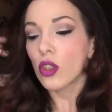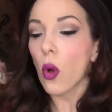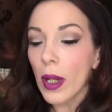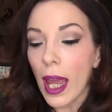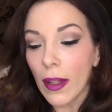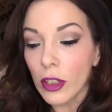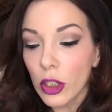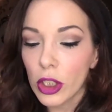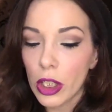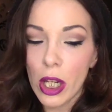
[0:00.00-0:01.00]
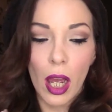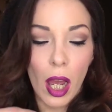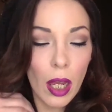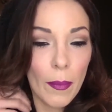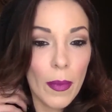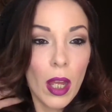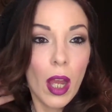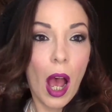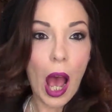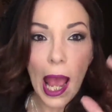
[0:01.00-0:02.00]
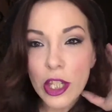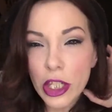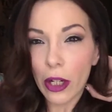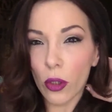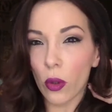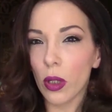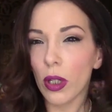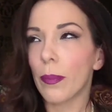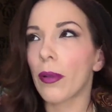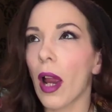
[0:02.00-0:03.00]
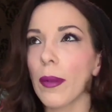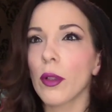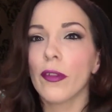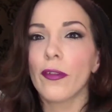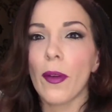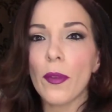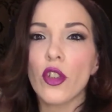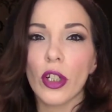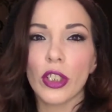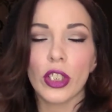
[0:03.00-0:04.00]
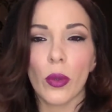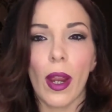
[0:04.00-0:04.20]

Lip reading: Don't have a good eyeshadow primer from the drugstore.